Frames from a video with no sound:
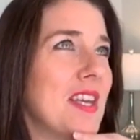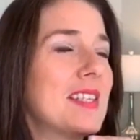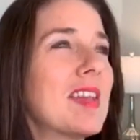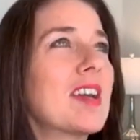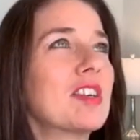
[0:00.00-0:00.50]

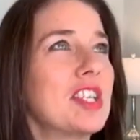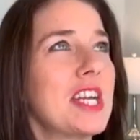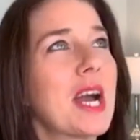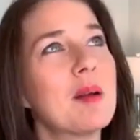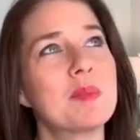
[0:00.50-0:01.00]
this
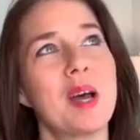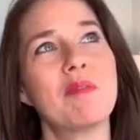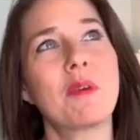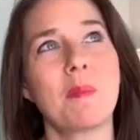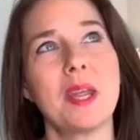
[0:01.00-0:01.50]
energy comes
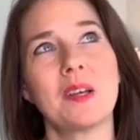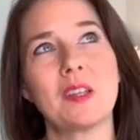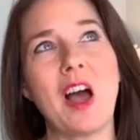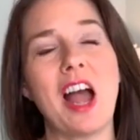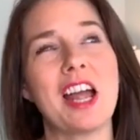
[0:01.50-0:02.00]
up for me
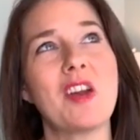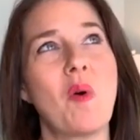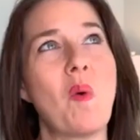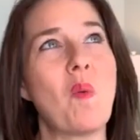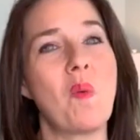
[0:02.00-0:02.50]
a lot
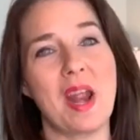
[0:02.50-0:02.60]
